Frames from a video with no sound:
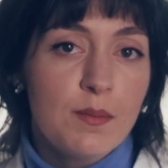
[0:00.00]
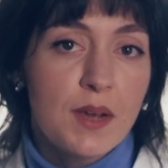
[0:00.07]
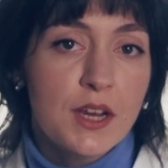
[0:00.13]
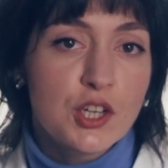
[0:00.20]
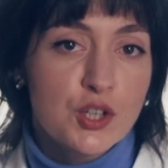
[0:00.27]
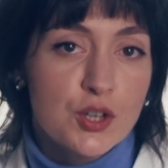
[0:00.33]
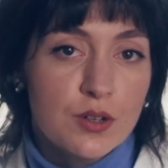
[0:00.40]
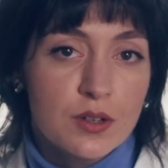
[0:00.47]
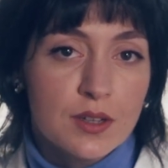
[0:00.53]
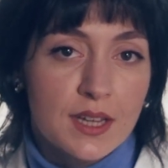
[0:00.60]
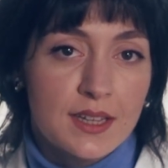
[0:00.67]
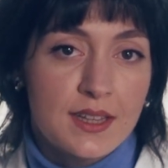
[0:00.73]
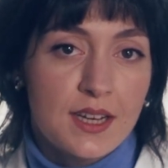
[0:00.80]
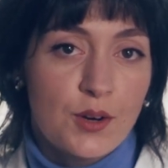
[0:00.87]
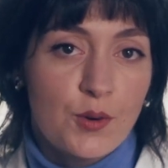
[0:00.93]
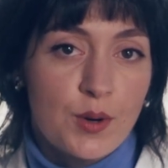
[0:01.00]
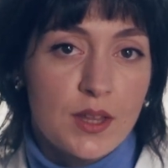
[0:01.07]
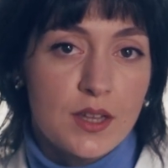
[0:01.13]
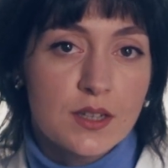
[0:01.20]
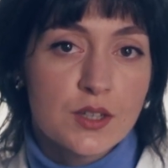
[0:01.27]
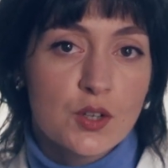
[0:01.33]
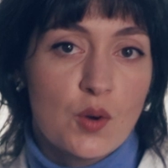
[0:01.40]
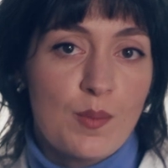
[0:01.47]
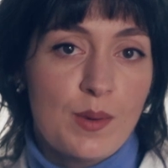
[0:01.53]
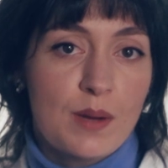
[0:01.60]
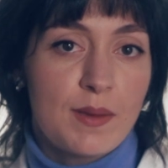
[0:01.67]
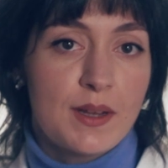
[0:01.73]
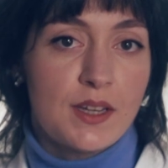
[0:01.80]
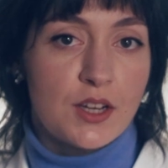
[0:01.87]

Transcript: make sure that the ingredients complement